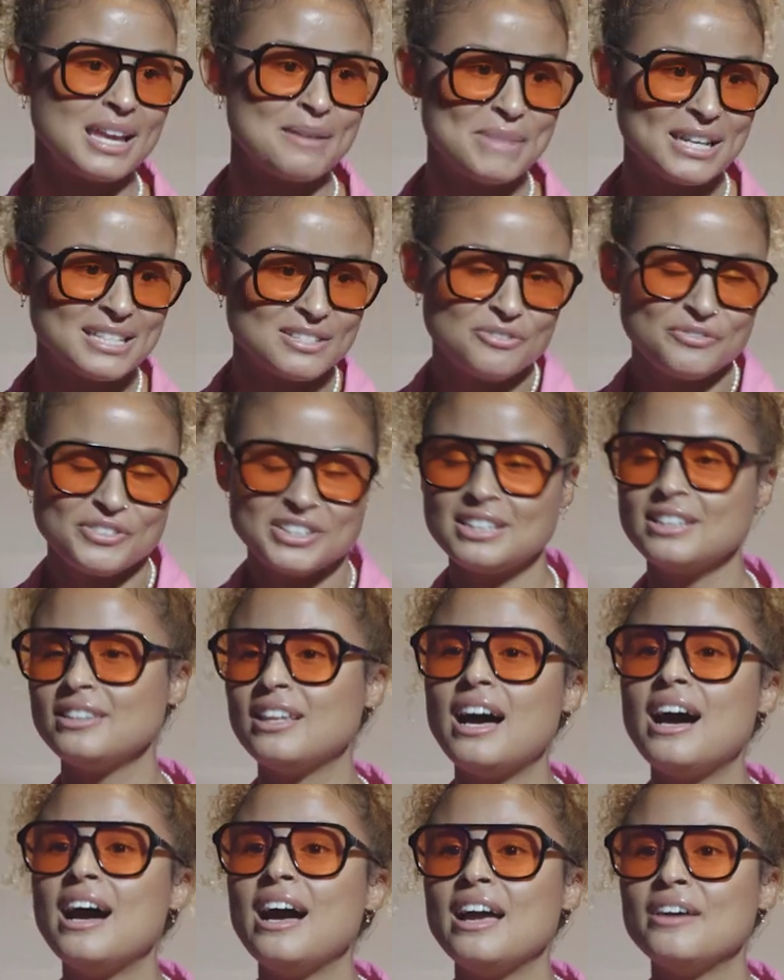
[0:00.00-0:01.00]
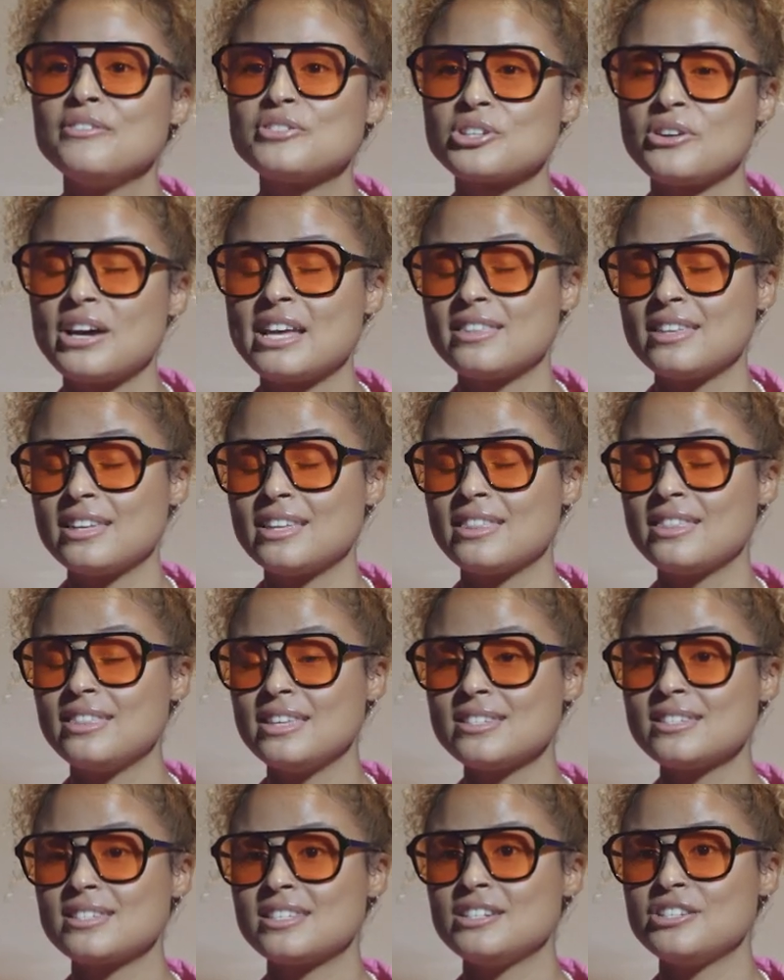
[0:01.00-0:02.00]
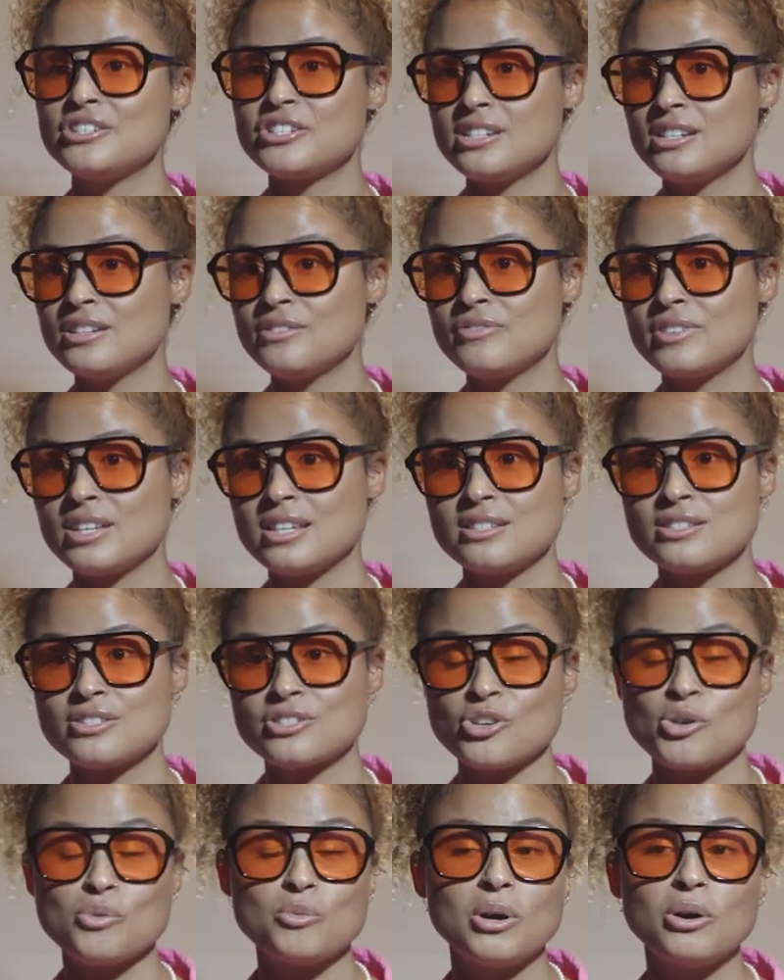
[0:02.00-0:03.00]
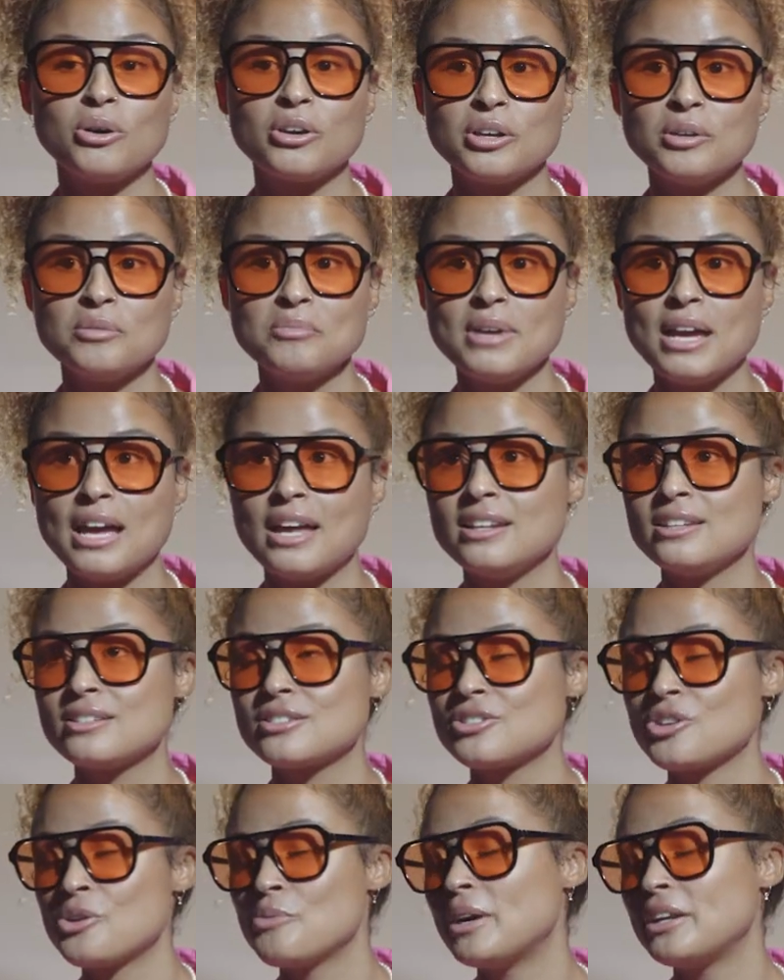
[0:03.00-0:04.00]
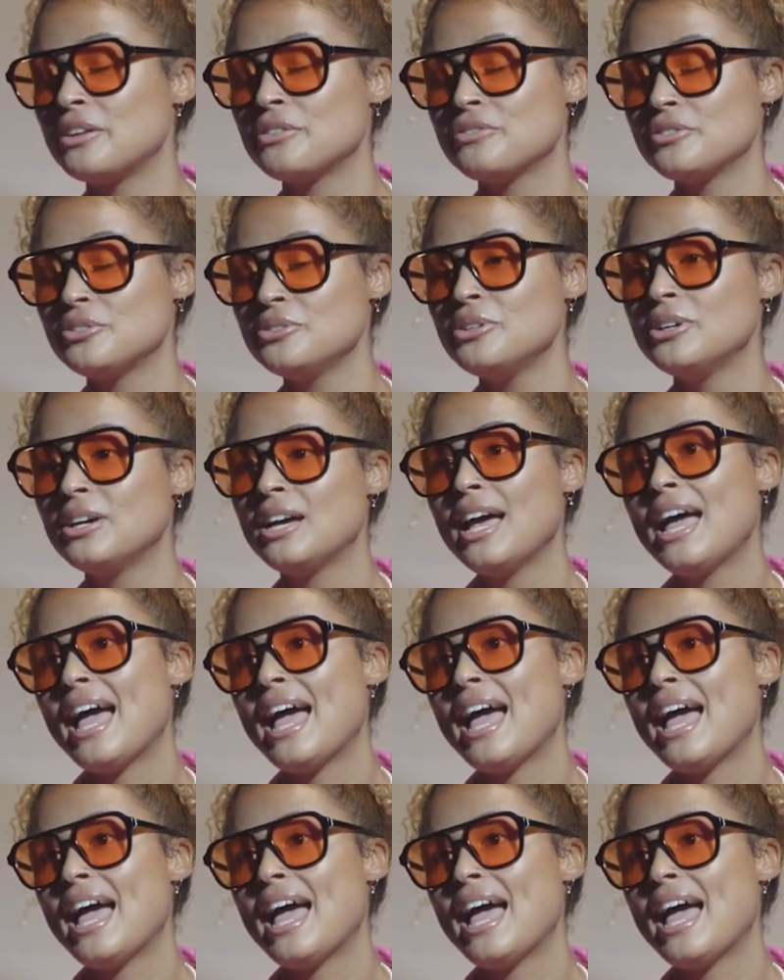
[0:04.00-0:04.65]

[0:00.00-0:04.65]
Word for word: It makes you feel alive. So I think this initiative is so welcome and is so wonderful.